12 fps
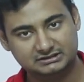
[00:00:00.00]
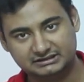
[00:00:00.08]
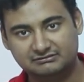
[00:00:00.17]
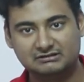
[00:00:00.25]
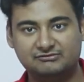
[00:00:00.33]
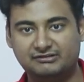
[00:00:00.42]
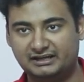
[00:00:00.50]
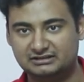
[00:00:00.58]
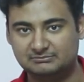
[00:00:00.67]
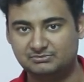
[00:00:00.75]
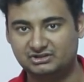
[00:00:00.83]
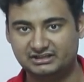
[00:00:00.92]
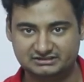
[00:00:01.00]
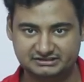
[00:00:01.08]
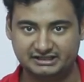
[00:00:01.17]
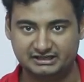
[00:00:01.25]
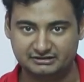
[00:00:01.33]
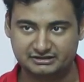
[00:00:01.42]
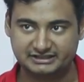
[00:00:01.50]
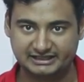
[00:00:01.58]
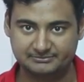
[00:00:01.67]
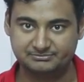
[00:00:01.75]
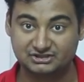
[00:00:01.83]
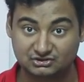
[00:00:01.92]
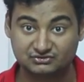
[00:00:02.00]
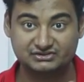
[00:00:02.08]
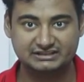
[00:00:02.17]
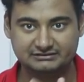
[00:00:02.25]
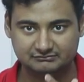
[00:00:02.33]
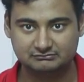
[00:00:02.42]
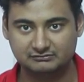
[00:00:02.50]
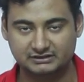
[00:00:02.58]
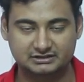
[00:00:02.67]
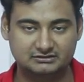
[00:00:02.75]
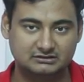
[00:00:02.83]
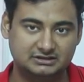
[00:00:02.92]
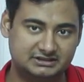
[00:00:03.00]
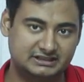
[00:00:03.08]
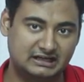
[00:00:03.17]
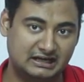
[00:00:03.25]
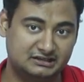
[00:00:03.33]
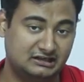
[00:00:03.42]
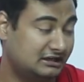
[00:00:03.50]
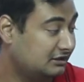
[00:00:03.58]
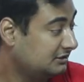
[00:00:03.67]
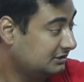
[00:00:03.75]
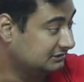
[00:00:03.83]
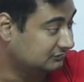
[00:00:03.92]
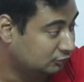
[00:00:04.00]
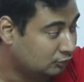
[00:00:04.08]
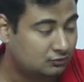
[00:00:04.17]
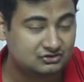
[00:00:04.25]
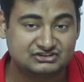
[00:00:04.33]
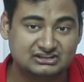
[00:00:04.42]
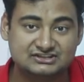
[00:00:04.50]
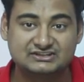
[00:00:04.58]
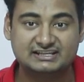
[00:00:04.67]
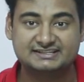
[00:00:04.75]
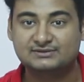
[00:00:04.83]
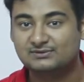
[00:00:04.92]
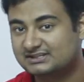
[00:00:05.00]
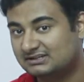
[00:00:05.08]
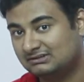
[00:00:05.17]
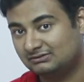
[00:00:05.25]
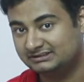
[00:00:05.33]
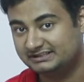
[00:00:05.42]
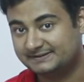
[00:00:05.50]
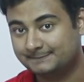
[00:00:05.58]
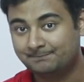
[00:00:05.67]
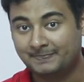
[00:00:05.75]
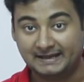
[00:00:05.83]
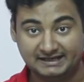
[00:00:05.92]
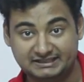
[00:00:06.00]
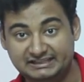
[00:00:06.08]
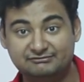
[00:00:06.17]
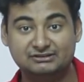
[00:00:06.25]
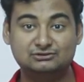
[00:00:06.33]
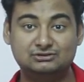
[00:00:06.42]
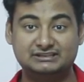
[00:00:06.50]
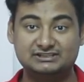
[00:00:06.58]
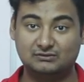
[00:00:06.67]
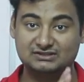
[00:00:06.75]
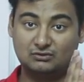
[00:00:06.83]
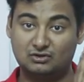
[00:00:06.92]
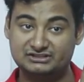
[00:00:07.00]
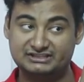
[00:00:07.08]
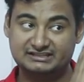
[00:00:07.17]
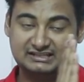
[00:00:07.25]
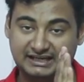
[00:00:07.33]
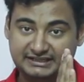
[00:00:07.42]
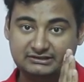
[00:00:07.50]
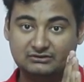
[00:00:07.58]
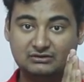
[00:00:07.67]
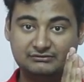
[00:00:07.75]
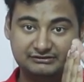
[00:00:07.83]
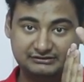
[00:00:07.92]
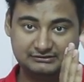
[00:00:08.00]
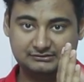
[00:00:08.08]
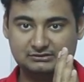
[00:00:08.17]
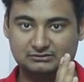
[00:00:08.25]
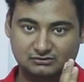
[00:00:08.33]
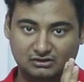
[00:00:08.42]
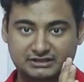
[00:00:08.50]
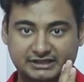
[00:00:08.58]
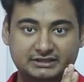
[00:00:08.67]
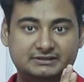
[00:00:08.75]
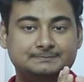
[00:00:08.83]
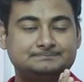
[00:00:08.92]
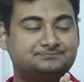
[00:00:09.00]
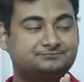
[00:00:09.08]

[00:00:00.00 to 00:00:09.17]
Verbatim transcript: they will fire the bird at 300 kmph to see whether it can handle that no such test was done on this and even though this was on side of a rocket